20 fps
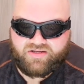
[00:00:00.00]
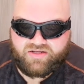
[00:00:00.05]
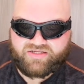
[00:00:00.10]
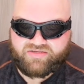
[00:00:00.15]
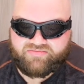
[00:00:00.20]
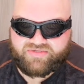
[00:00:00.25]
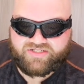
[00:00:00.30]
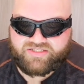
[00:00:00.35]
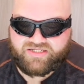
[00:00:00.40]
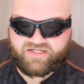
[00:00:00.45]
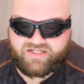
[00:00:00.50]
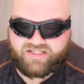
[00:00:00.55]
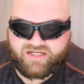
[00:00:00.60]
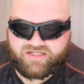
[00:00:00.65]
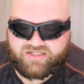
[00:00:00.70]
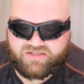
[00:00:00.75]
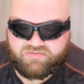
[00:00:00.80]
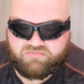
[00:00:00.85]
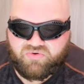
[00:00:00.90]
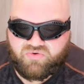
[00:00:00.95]

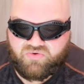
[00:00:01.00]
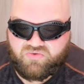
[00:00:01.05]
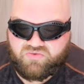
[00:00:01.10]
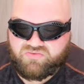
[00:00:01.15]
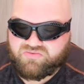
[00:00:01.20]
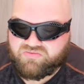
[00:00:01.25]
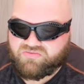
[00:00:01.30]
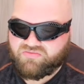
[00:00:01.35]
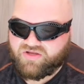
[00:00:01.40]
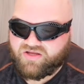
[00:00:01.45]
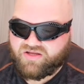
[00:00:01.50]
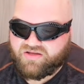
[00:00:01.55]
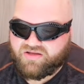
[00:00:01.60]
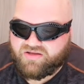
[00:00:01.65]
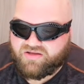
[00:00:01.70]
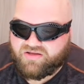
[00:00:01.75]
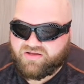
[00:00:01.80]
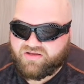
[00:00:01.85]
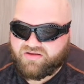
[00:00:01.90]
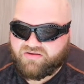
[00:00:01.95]
Glasspool?
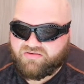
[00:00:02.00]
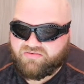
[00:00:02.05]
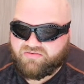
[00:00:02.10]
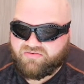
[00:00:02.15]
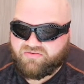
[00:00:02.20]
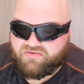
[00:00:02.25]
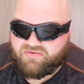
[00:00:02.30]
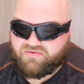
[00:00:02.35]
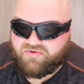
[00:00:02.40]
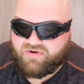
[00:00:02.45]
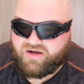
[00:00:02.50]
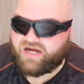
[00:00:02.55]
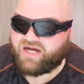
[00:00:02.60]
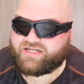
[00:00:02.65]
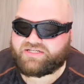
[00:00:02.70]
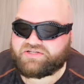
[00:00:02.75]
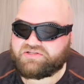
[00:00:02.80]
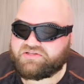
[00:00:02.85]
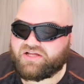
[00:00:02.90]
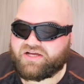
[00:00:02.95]
I
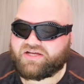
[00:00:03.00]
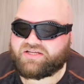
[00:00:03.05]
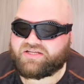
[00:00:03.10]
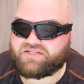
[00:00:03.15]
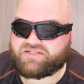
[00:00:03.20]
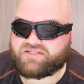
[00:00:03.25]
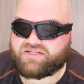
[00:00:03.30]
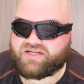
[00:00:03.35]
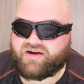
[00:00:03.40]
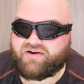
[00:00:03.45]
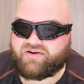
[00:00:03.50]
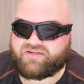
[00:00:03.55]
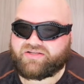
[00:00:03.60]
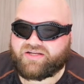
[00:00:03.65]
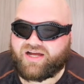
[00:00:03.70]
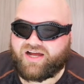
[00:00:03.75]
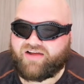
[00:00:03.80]
didn't like his character.